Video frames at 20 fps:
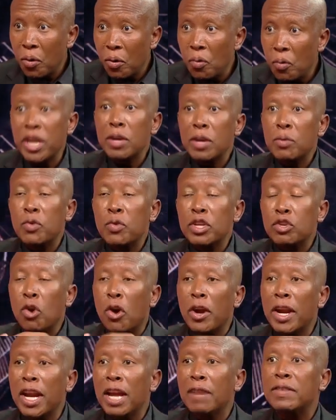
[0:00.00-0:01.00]
We
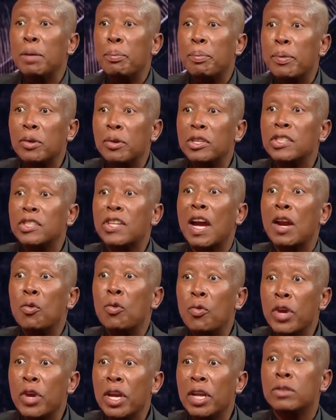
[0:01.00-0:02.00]
don't have the political
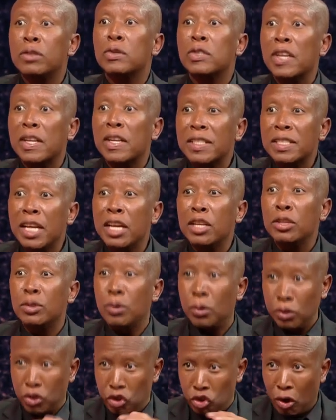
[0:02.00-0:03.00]
will to sustain
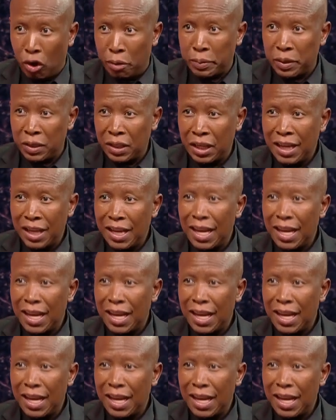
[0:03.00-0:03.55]
those jobs.